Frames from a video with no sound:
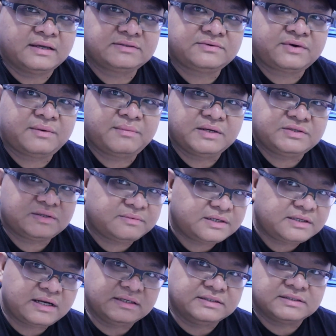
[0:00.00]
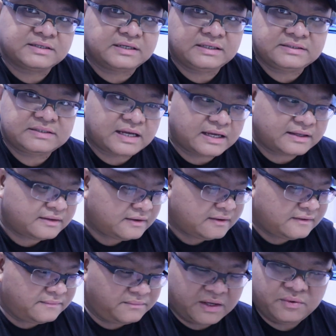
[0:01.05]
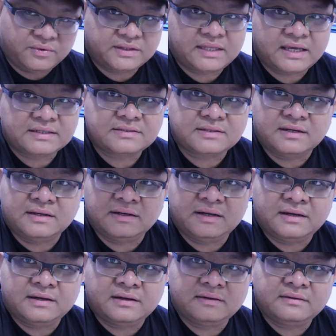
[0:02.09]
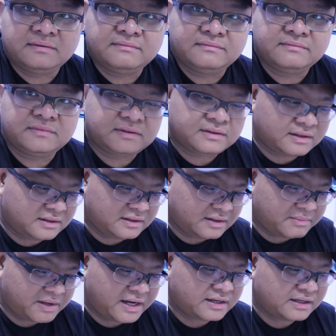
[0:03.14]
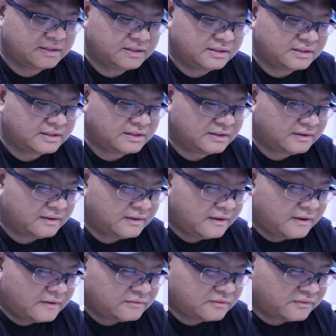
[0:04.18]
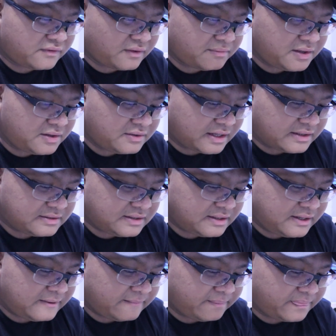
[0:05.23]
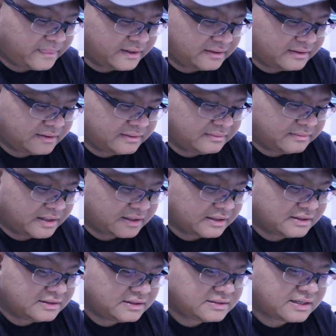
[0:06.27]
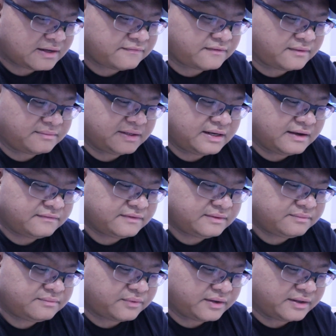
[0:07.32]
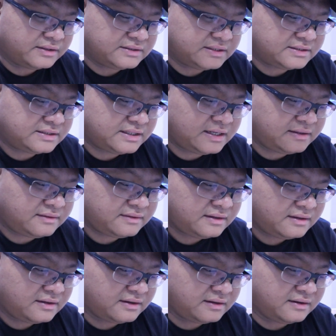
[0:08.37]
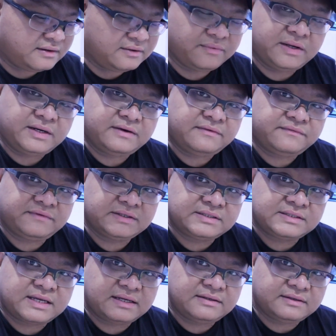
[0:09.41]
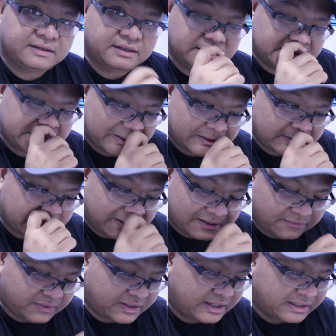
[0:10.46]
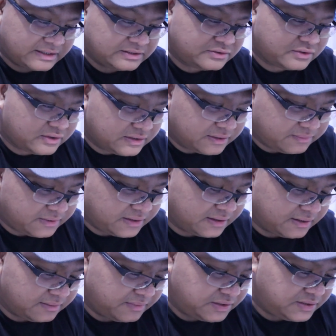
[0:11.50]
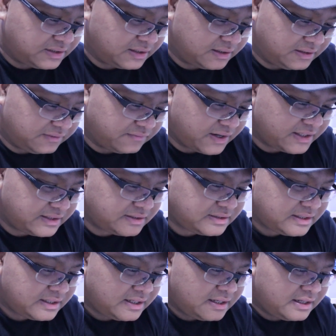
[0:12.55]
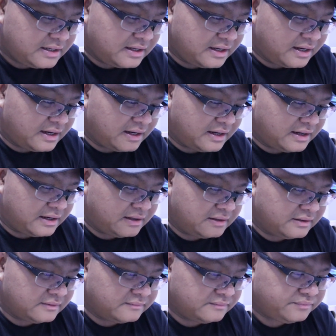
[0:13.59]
extra measurement, I just click start. It will test my alkalinity. So from here you can see my alkalinity start from 11.68 when I first when I installed the device, and